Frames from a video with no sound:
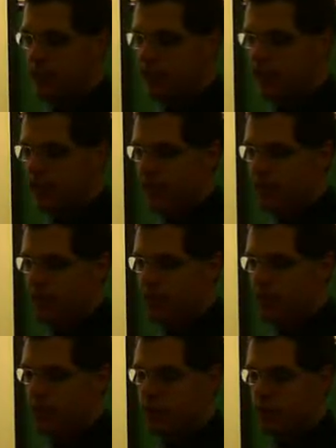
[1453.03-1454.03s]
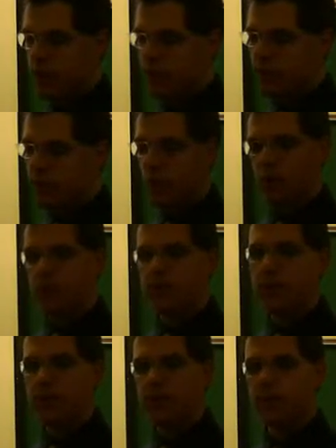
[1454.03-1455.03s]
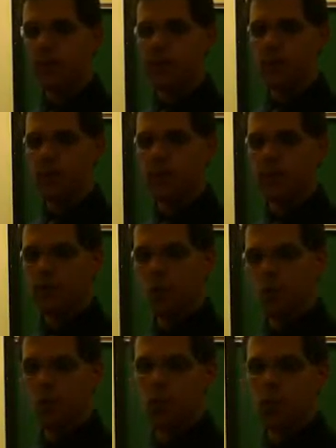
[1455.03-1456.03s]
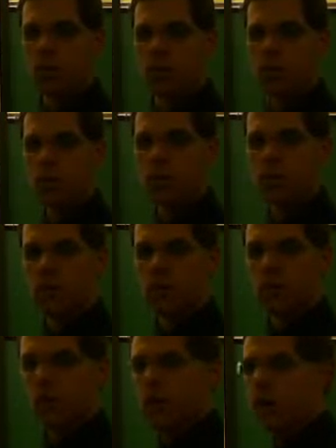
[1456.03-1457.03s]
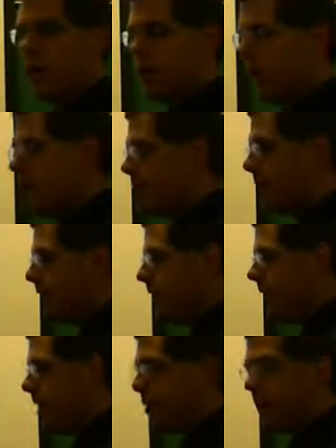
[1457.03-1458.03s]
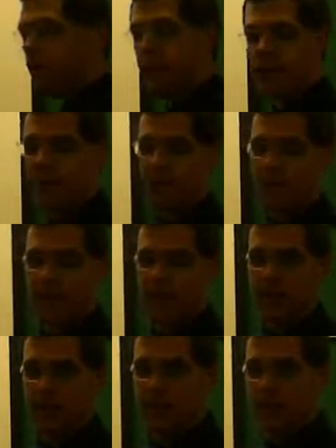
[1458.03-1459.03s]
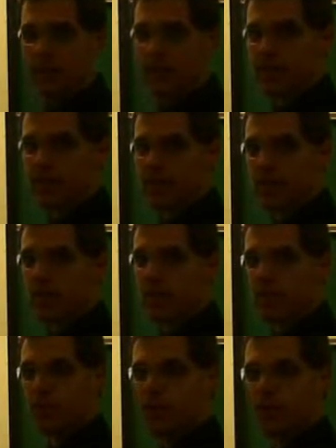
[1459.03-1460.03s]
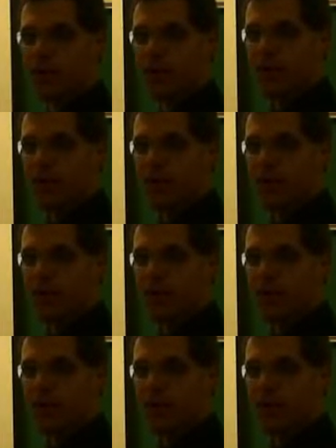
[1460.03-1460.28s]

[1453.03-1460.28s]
they very much police the rules. Anybody who has kids in this age group